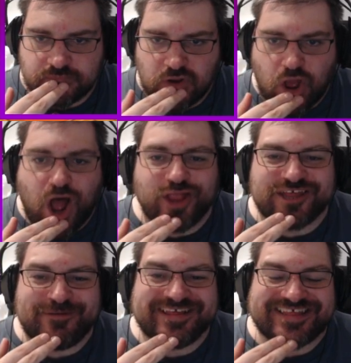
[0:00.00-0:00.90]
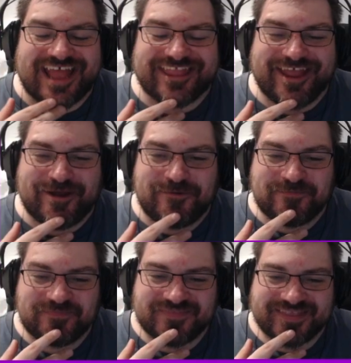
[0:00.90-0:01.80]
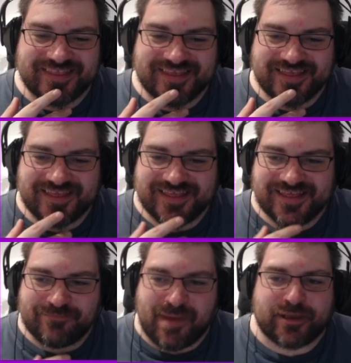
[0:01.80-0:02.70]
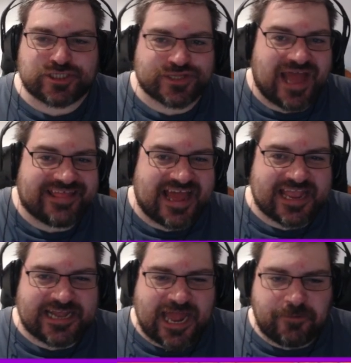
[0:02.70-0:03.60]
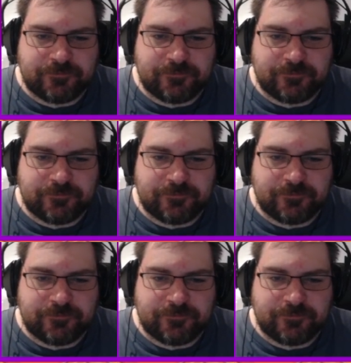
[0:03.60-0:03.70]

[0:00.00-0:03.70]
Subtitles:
All this being said, though, maybe I should start attacking now.